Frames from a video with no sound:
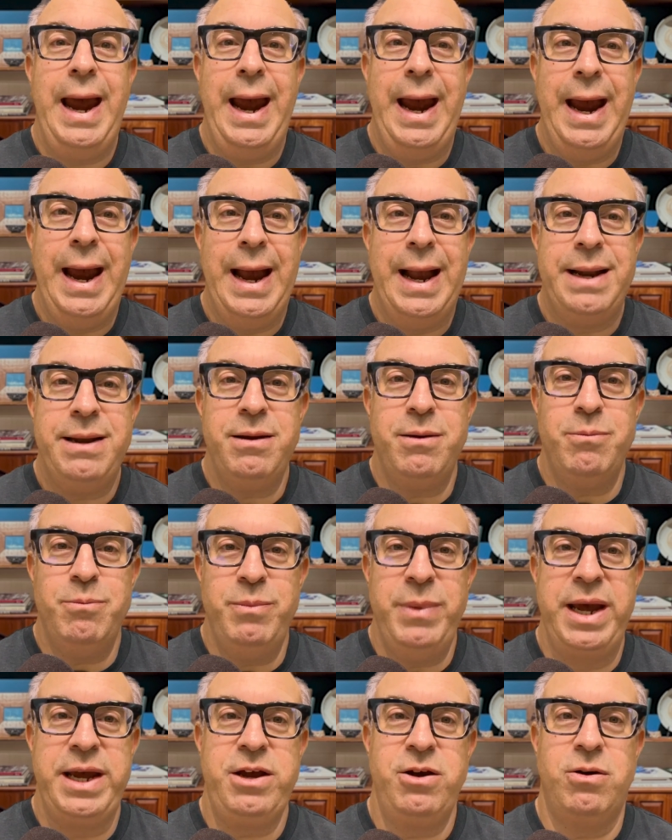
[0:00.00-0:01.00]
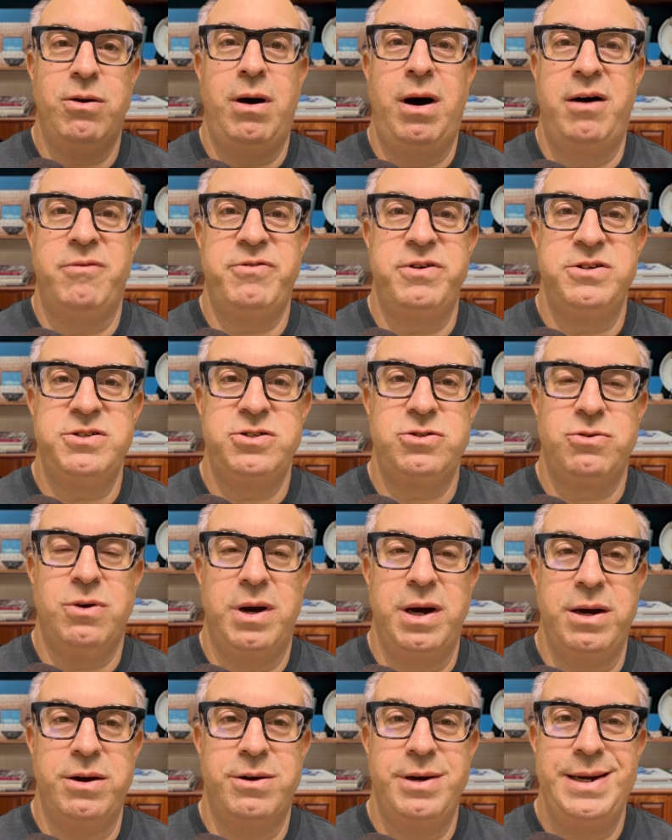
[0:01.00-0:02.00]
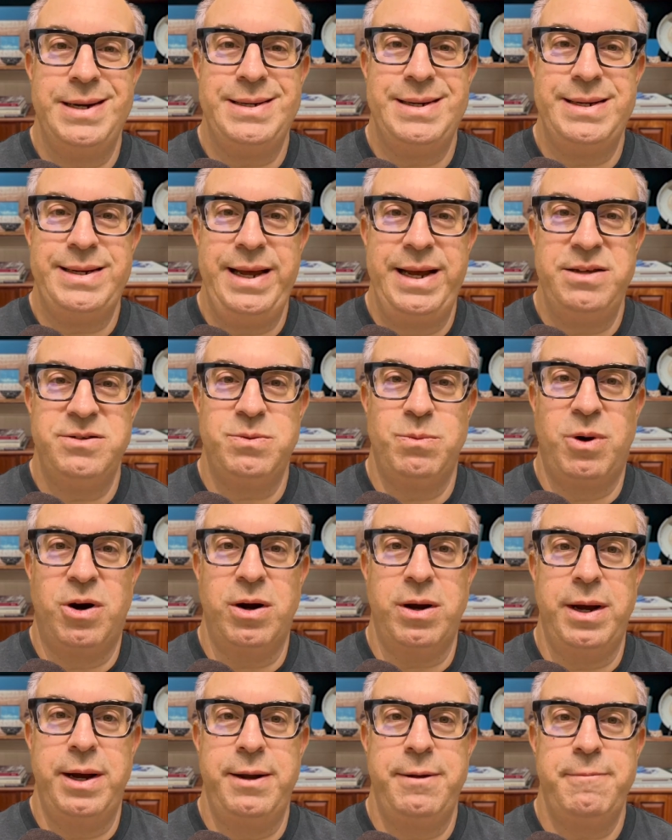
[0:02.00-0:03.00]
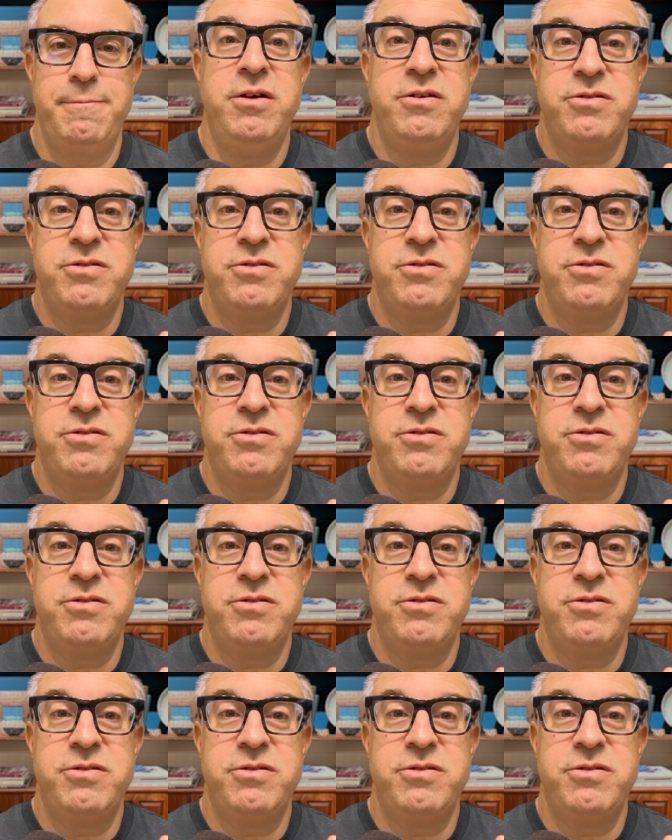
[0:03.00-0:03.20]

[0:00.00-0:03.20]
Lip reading: and make your offer stronger in today's market.